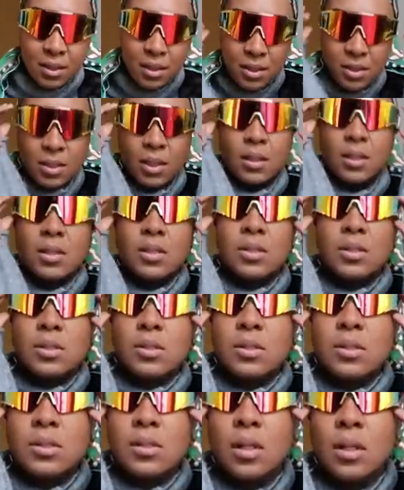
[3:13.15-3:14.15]
I just think they're
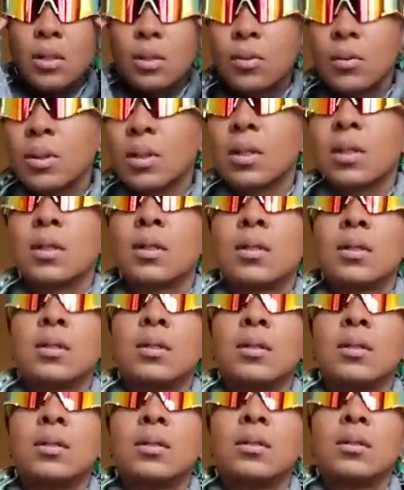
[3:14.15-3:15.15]
so,
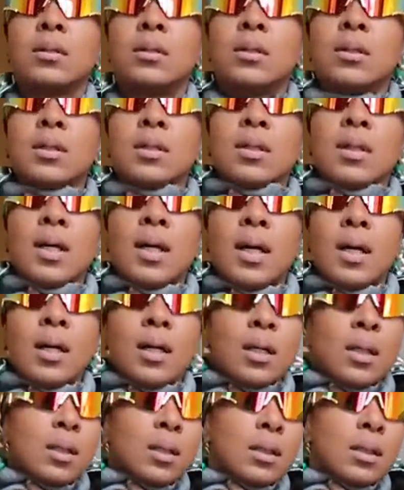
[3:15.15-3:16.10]
look at that.